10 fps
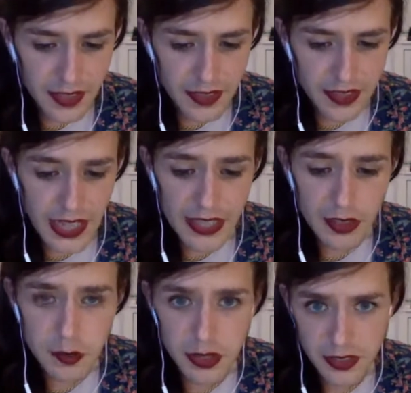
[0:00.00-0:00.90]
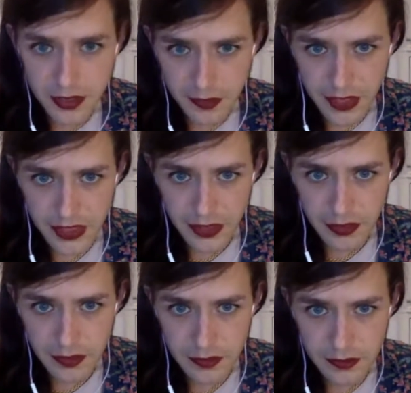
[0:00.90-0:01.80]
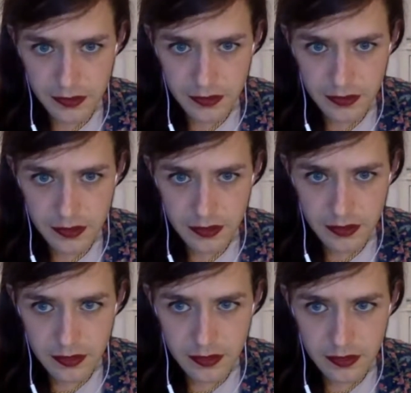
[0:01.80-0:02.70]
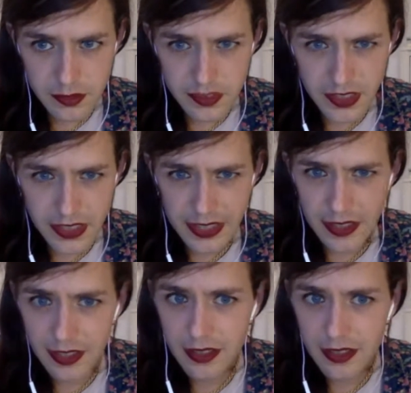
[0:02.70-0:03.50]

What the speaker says: The guy who booked the venue was like,